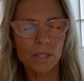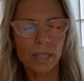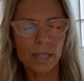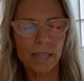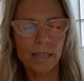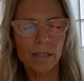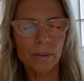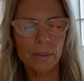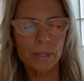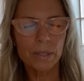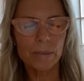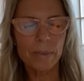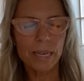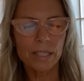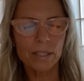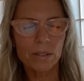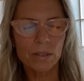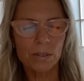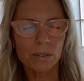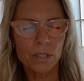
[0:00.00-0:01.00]
our lower
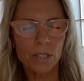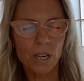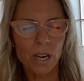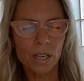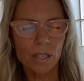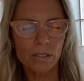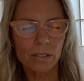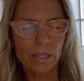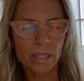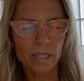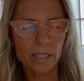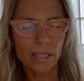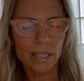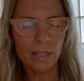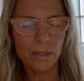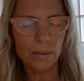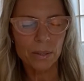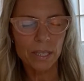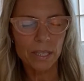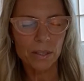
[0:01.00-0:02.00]
dimensional chakras,
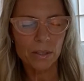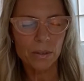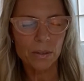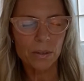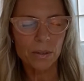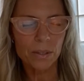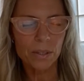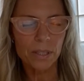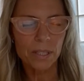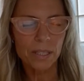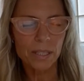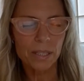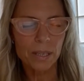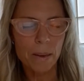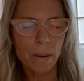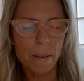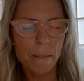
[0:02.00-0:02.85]
closing doors.